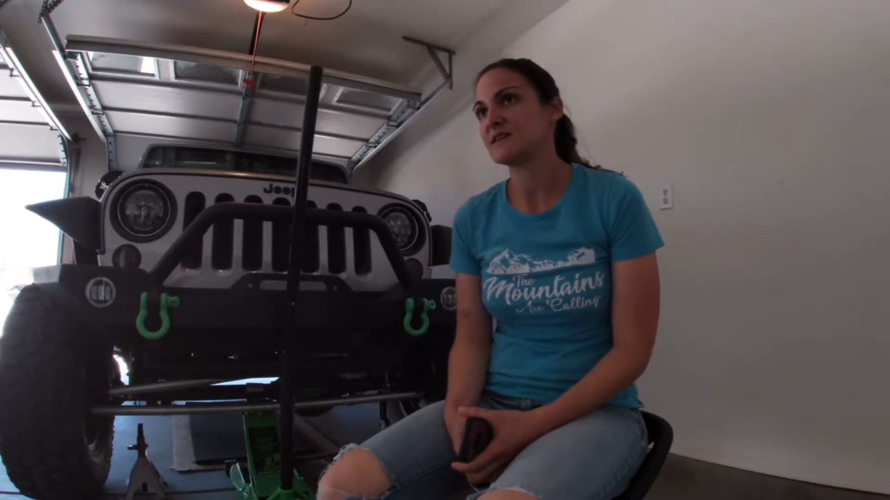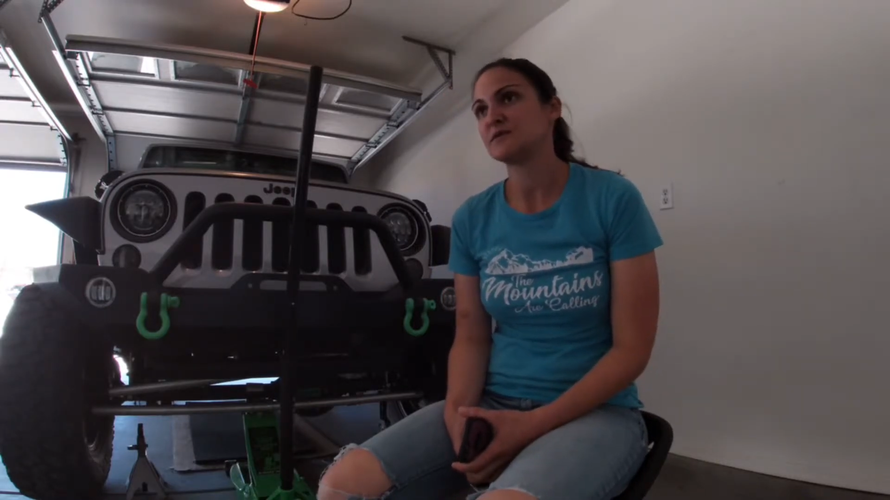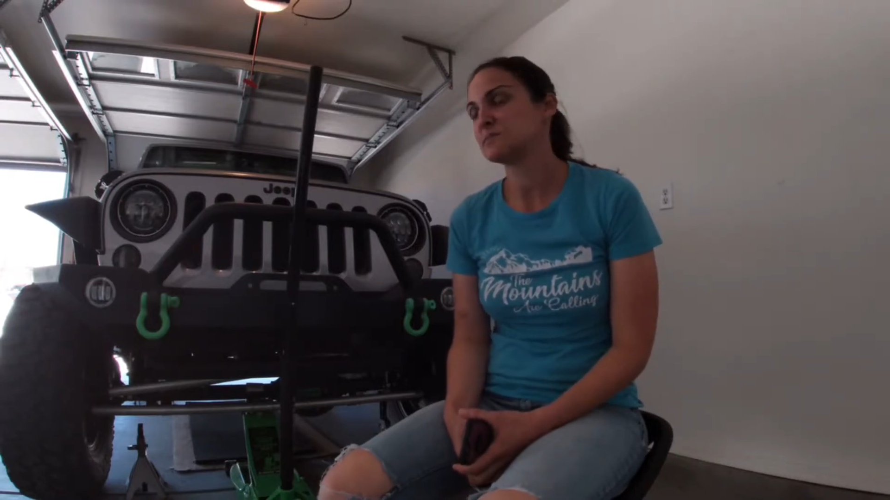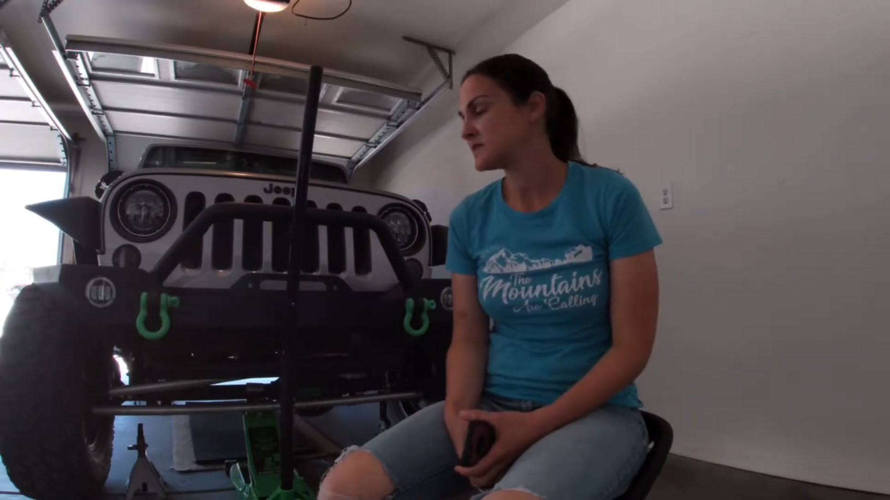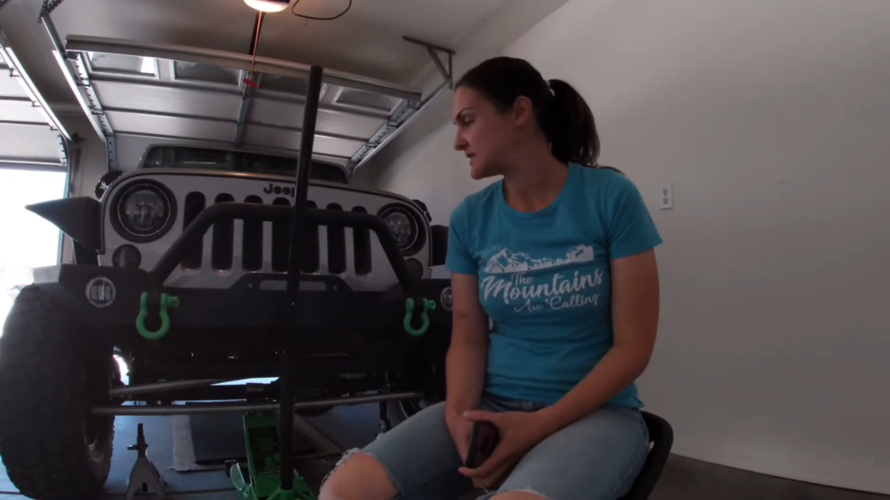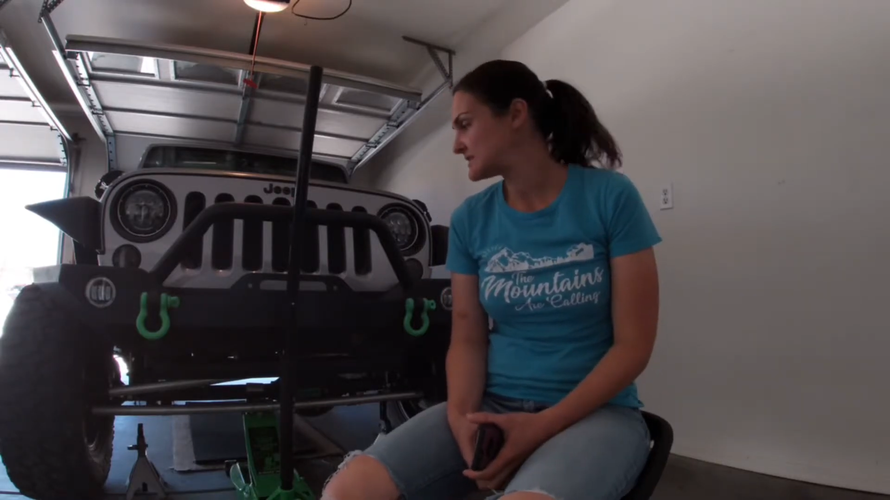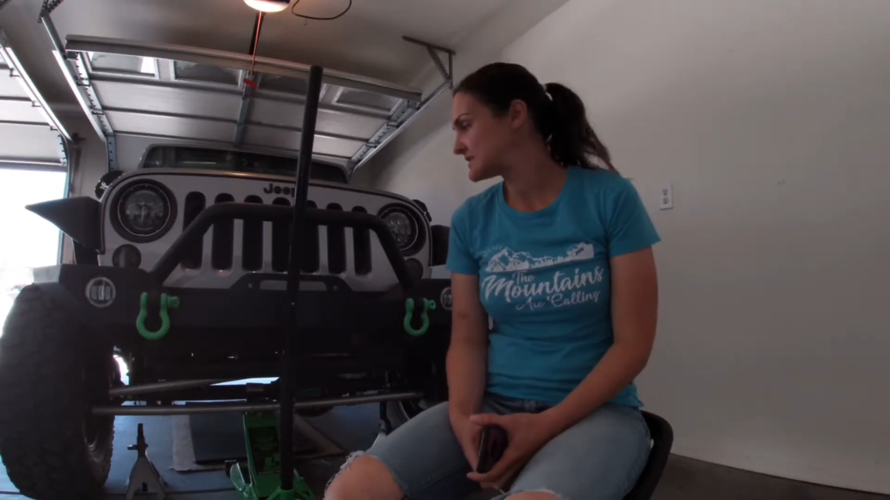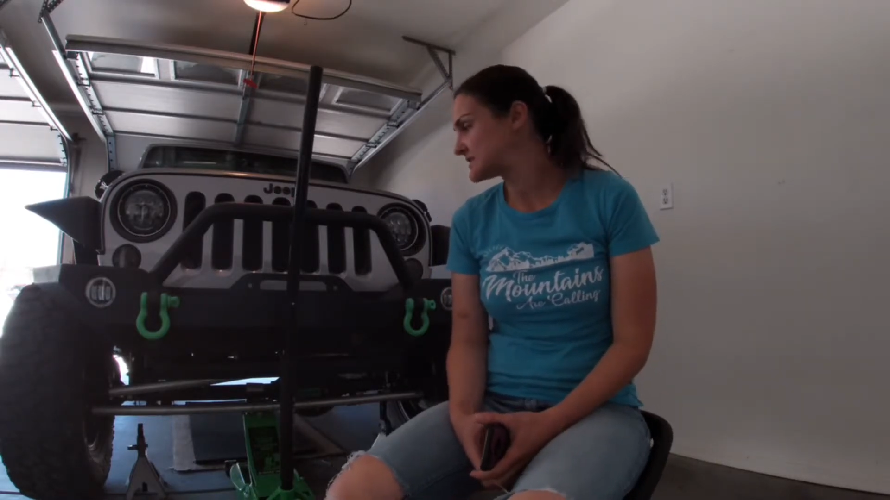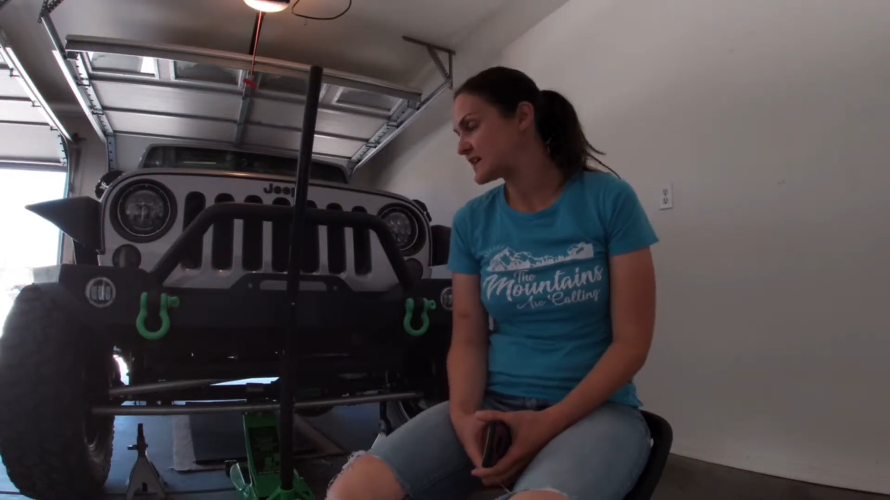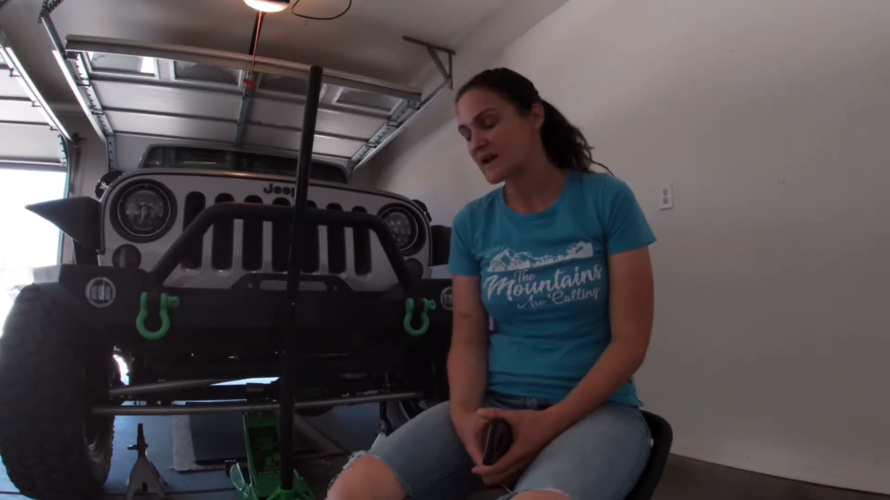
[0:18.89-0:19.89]
I've
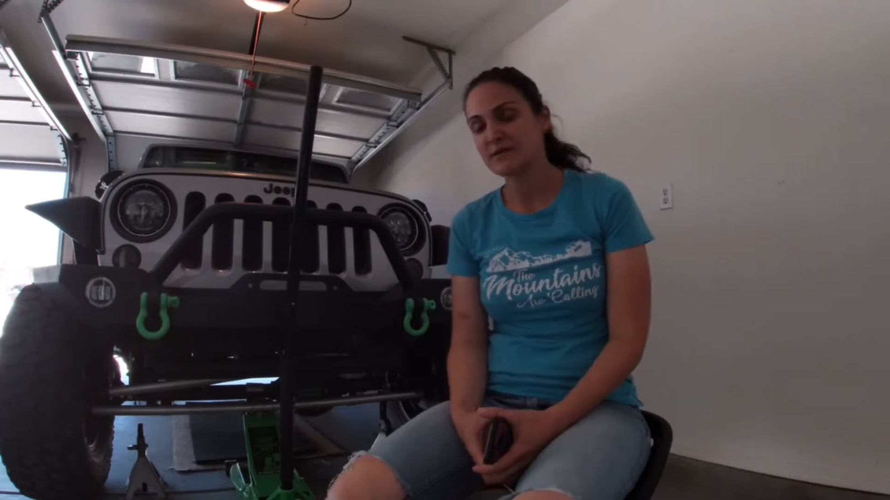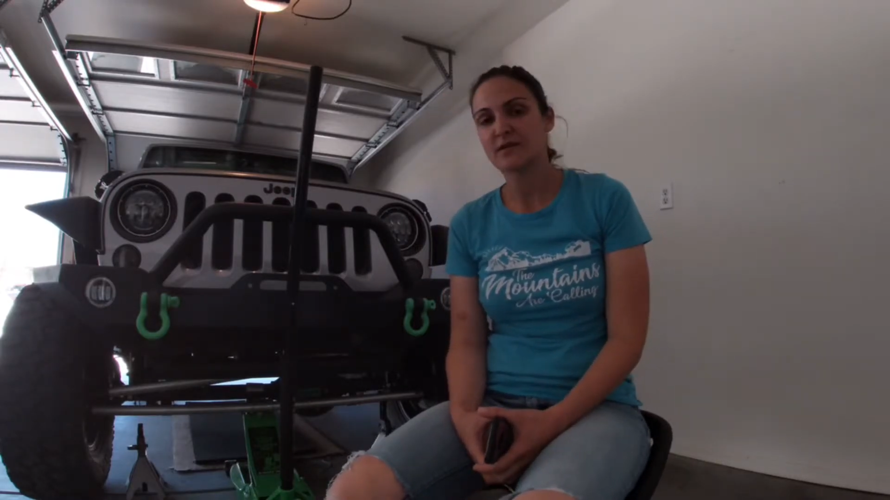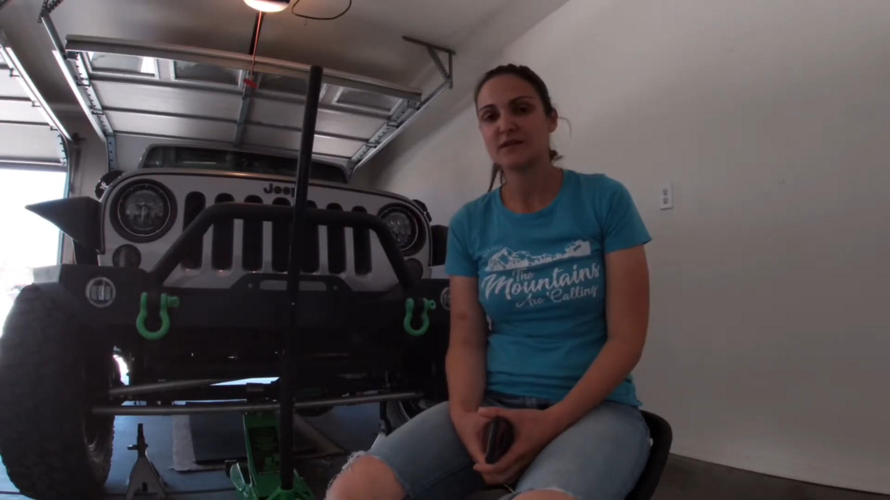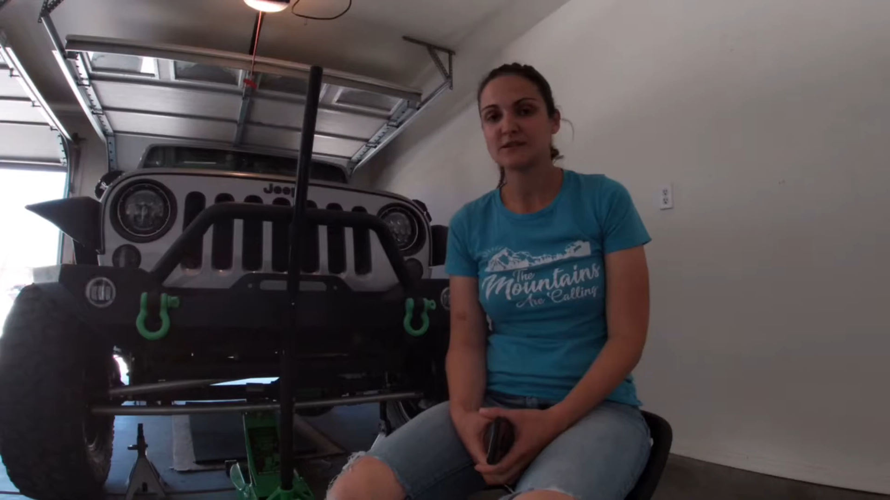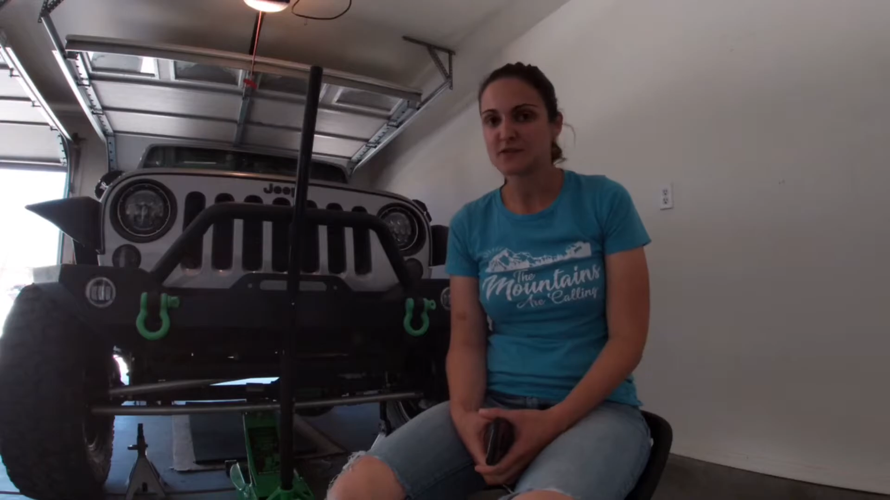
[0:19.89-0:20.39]
replaced the tie rod,